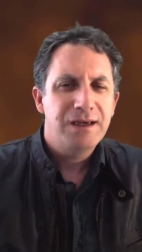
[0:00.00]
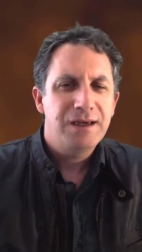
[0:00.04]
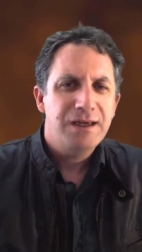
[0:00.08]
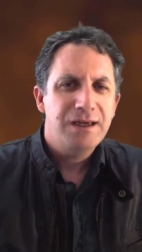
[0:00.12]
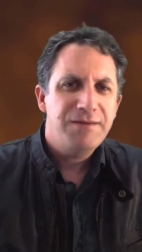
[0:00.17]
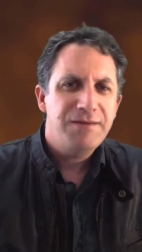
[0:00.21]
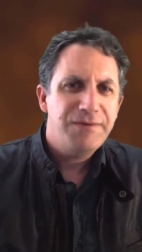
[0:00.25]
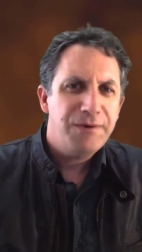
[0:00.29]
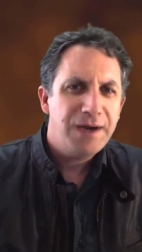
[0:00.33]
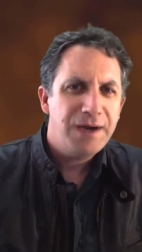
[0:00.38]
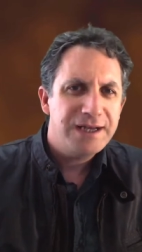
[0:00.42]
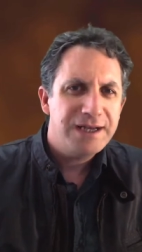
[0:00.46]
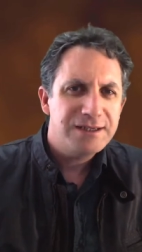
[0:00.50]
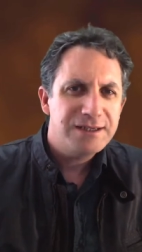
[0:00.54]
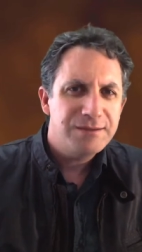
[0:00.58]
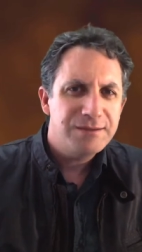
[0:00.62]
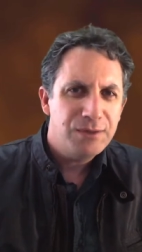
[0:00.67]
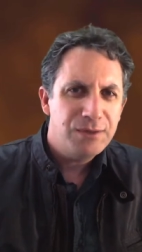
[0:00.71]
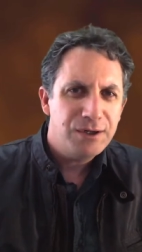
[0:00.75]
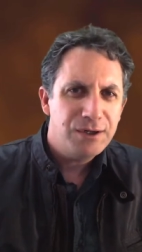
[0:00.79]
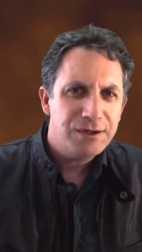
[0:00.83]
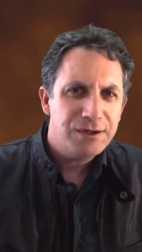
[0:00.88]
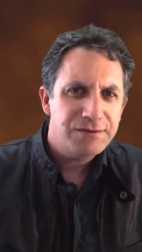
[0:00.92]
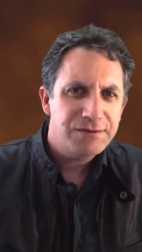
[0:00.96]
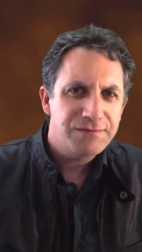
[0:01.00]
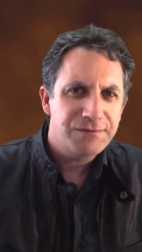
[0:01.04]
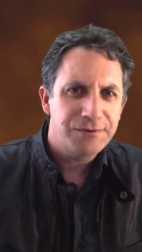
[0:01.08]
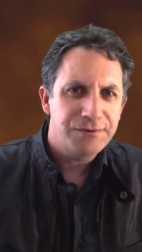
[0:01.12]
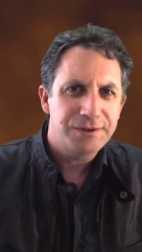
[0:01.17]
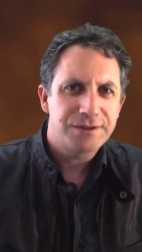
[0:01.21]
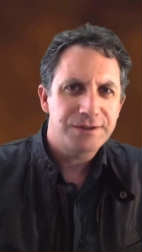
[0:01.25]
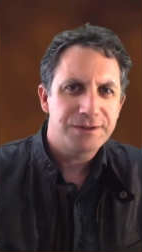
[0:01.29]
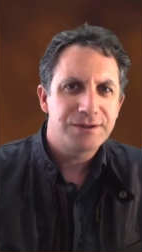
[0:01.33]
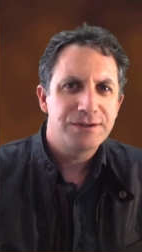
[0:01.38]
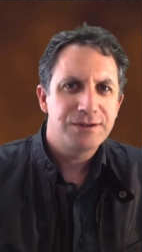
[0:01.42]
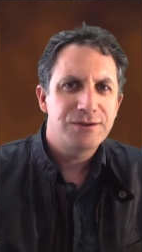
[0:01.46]
If you had demand for
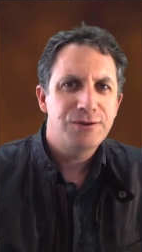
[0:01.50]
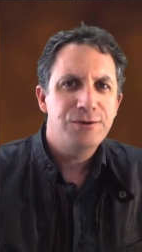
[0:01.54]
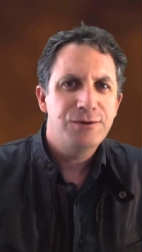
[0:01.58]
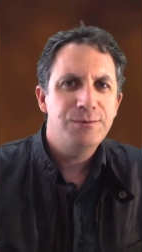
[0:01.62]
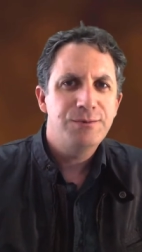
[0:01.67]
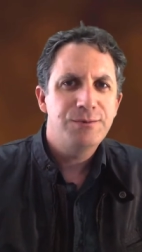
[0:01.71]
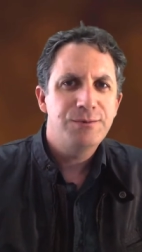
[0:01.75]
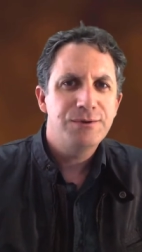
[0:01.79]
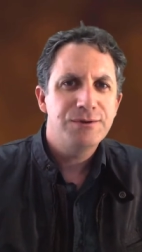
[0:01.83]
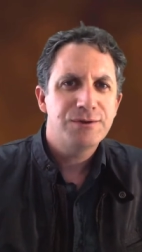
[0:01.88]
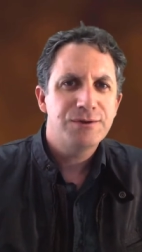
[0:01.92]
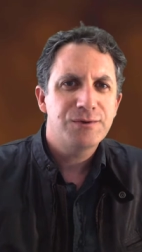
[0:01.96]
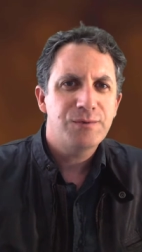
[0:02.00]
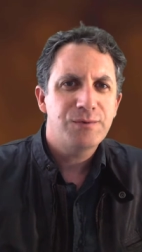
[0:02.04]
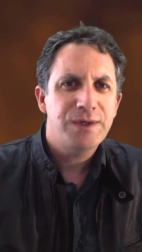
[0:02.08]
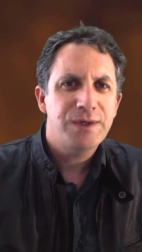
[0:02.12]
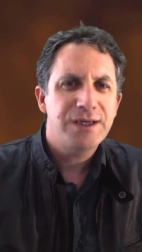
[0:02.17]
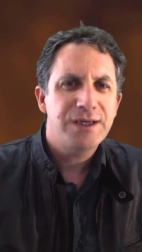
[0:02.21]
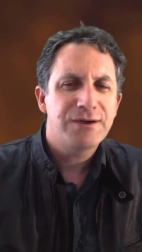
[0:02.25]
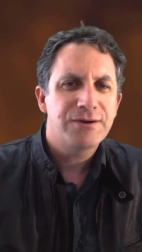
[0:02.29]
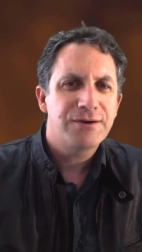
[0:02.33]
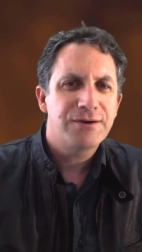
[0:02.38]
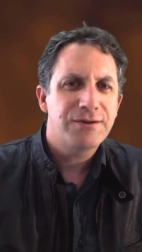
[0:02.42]
it, 2 brews a week